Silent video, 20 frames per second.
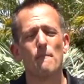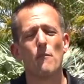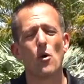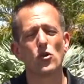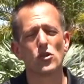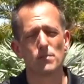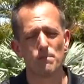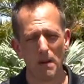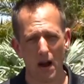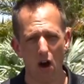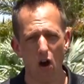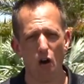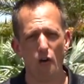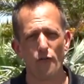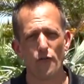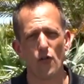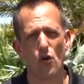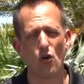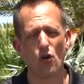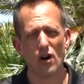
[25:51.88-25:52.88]
most
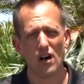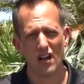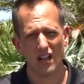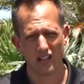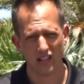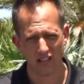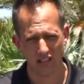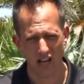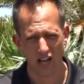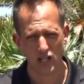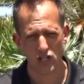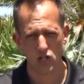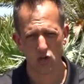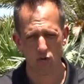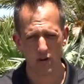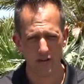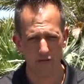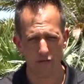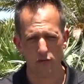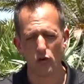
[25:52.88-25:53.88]
powerful
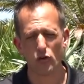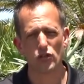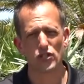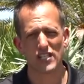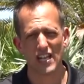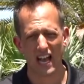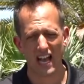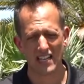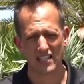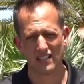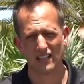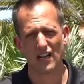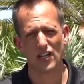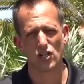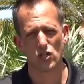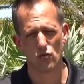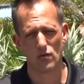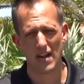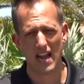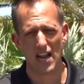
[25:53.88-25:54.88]
luxury, full-size
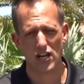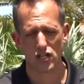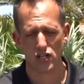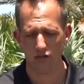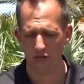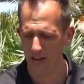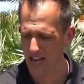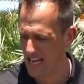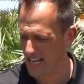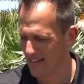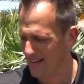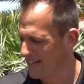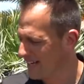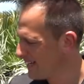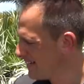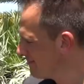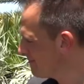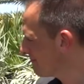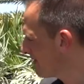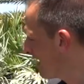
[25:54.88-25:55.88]
luxury SUV.
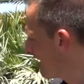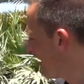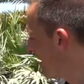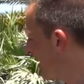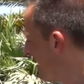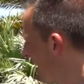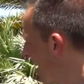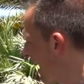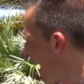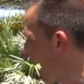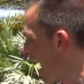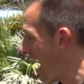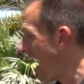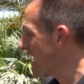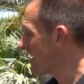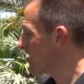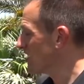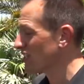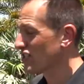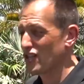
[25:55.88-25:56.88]

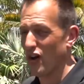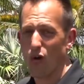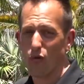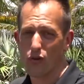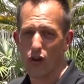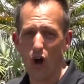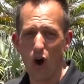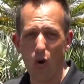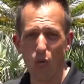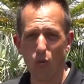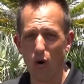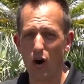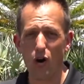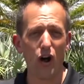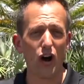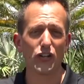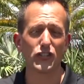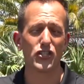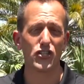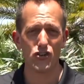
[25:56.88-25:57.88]
I just don't know where
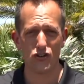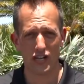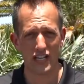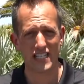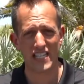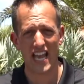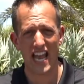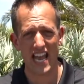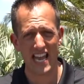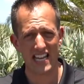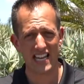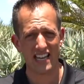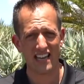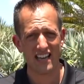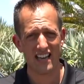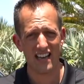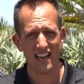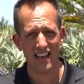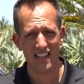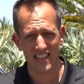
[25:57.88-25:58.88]
else you could take
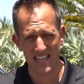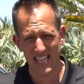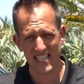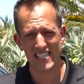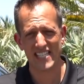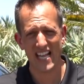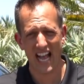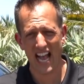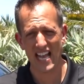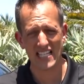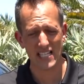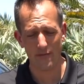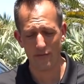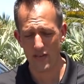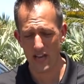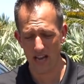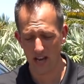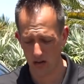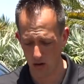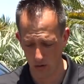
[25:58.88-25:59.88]
this size of
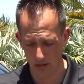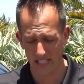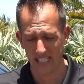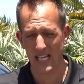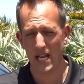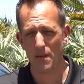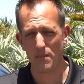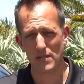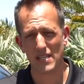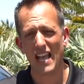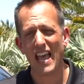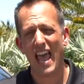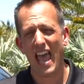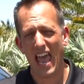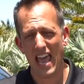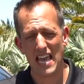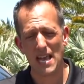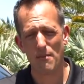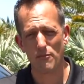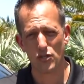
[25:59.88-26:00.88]
vehicle. It seems
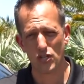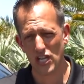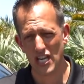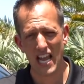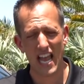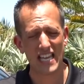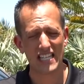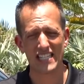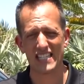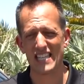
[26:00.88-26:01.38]
AMG has